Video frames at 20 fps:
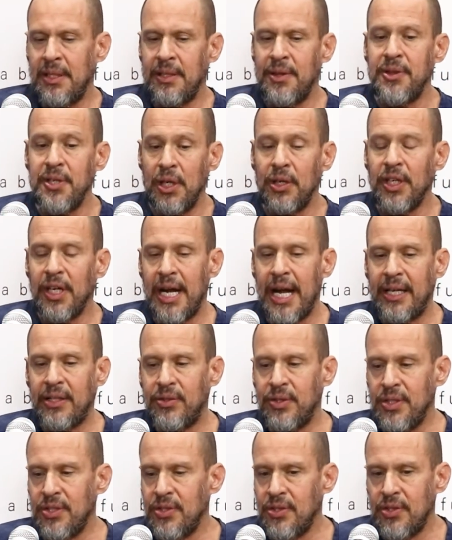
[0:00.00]
theater
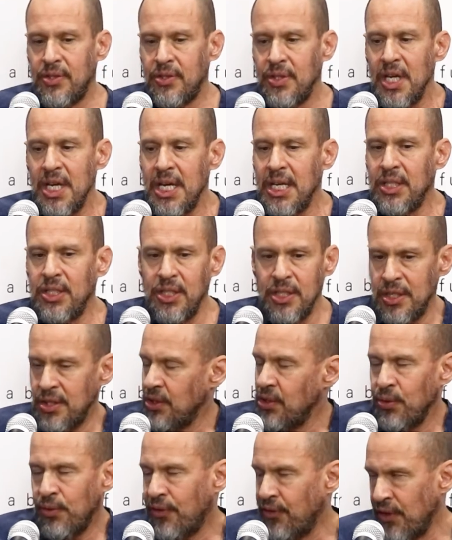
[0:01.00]
actress. She didn't
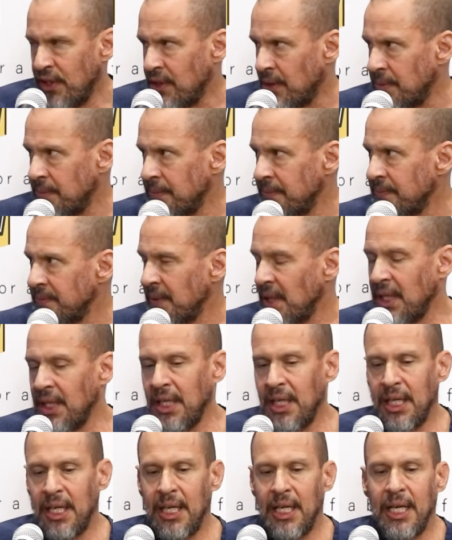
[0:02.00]
do film.
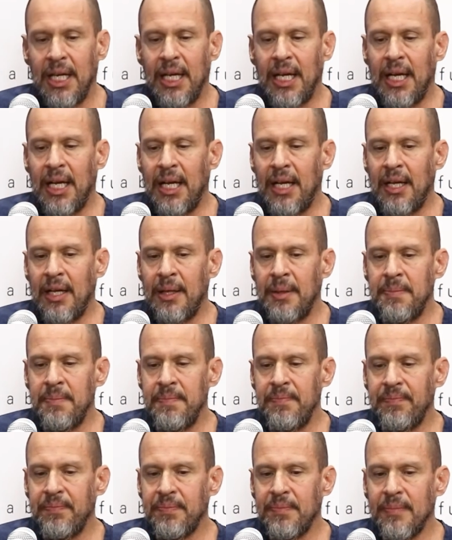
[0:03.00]

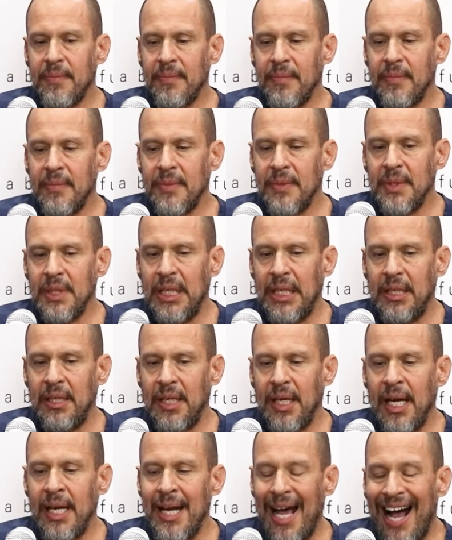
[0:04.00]
And
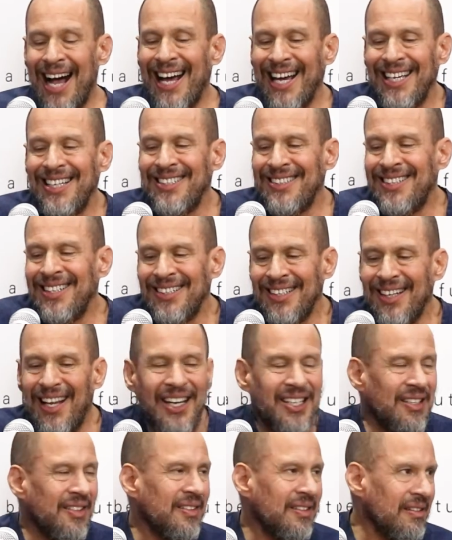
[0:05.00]
I didn't
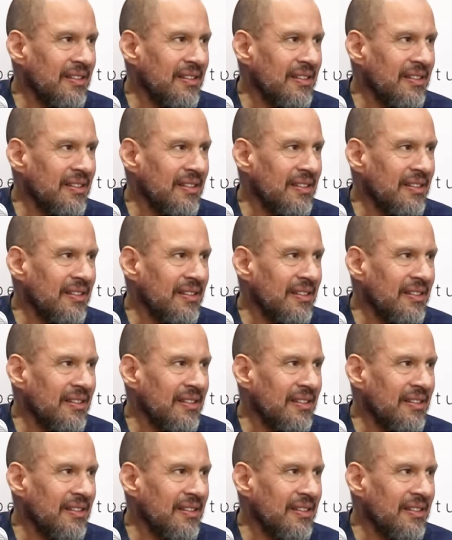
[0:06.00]
like